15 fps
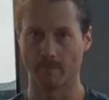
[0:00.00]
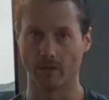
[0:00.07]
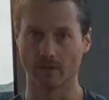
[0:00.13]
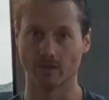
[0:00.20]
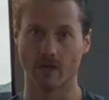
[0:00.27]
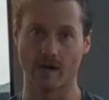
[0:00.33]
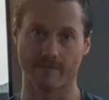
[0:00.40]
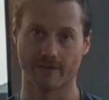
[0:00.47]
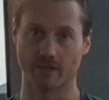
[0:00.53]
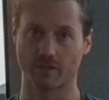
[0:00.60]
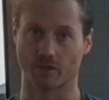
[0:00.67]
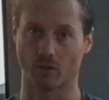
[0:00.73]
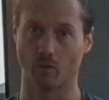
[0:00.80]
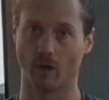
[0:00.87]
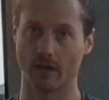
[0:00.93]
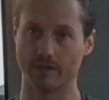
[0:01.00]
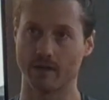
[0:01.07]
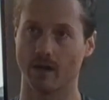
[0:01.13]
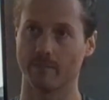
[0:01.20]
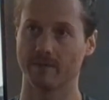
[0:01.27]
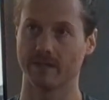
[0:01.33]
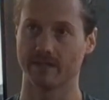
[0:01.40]
A lot of us are quad
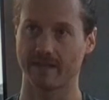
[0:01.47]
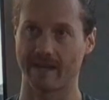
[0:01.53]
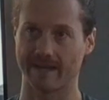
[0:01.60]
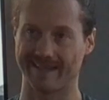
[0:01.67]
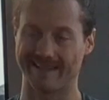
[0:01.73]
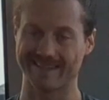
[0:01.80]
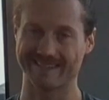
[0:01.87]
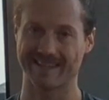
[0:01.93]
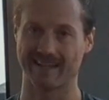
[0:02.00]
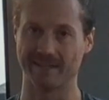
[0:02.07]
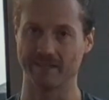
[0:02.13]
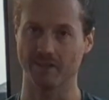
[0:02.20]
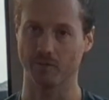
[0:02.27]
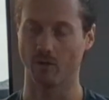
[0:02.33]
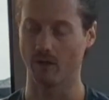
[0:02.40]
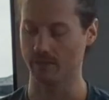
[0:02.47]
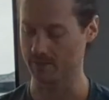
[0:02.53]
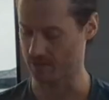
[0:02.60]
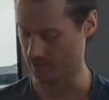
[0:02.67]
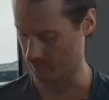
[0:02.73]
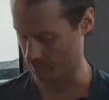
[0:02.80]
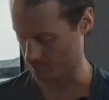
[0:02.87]
dominant and get tight
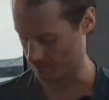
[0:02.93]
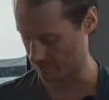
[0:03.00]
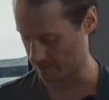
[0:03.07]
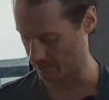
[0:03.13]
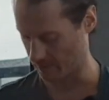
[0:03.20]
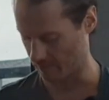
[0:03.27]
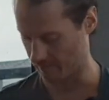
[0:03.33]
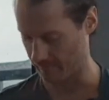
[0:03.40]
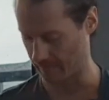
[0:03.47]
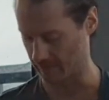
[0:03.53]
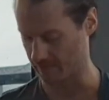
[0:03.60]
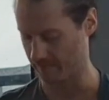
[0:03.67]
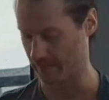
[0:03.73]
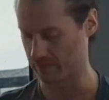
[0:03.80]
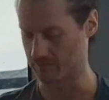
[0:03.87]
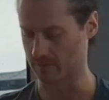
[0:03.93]
quads, so it's really effective at